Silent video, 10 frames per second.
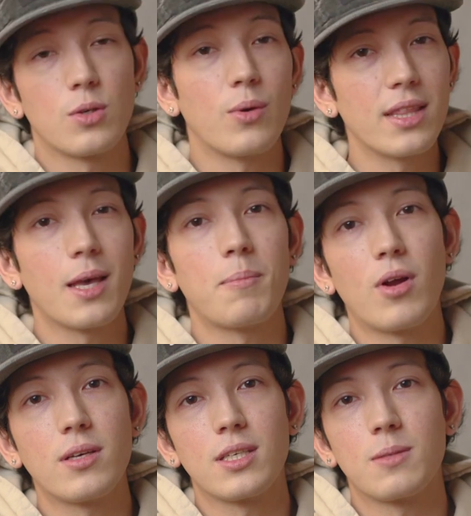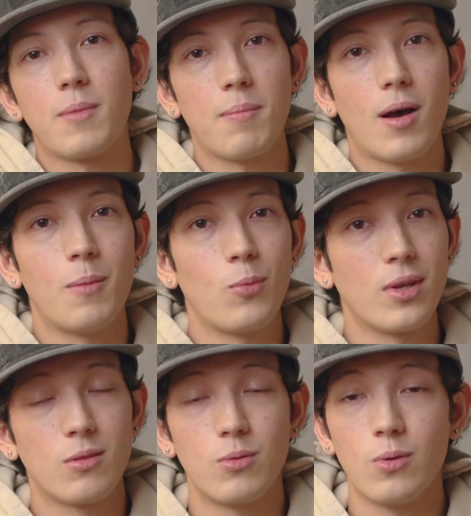So in that process my mom
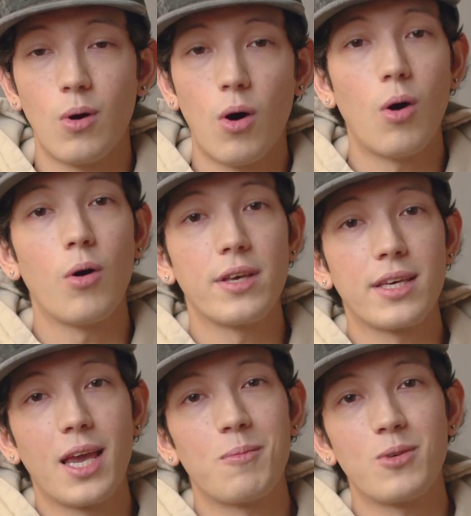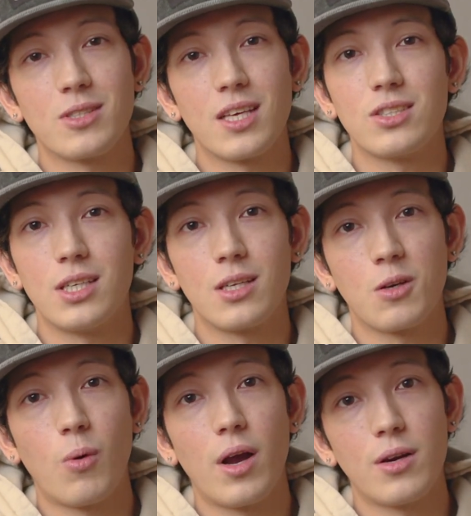went through all the cameras that she had
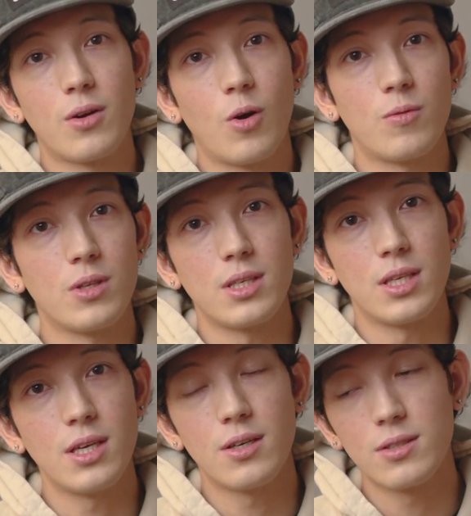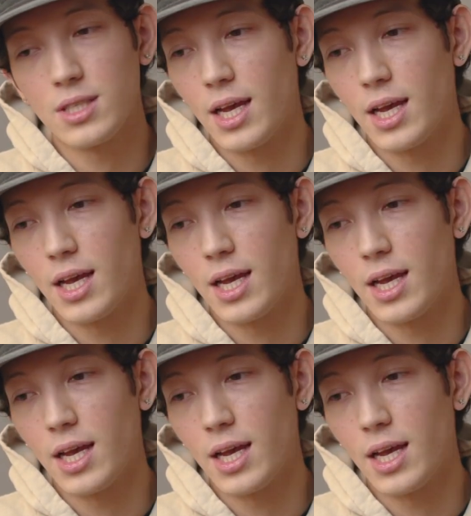acquired over the years.